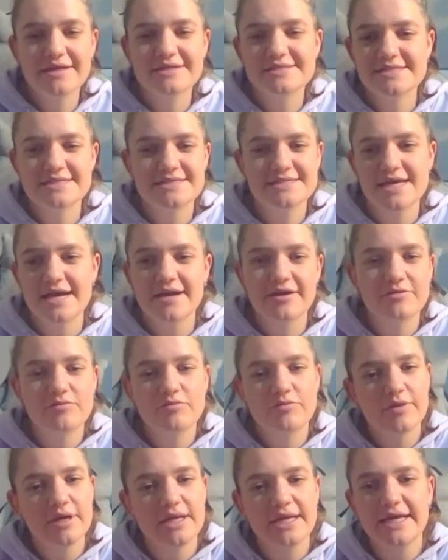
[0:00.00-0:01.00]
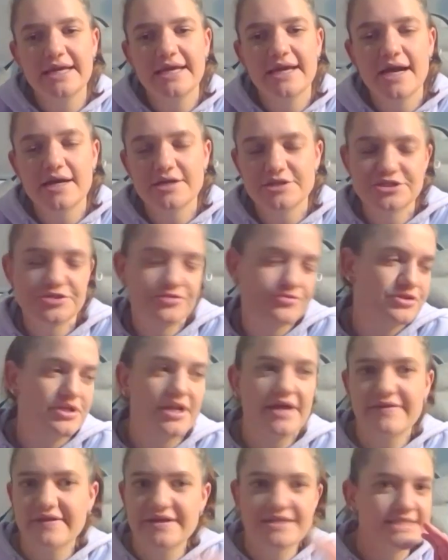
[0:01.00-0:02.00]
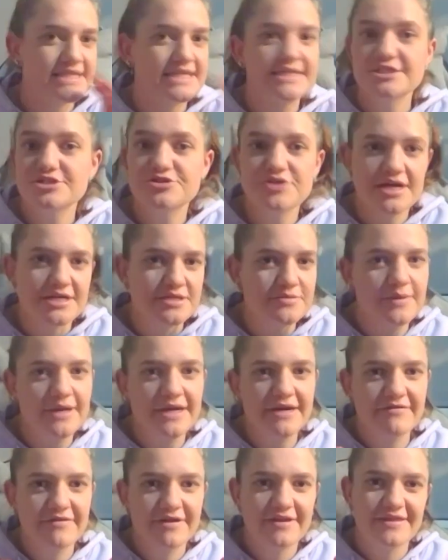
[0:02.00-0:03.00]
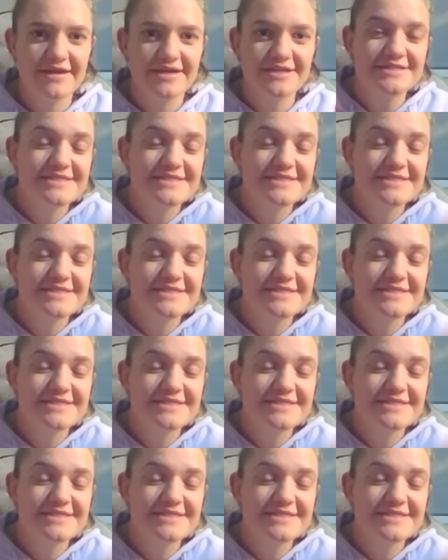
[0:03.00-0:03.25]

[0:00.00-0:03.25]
It's just like really young children, like they just get distracted by everything.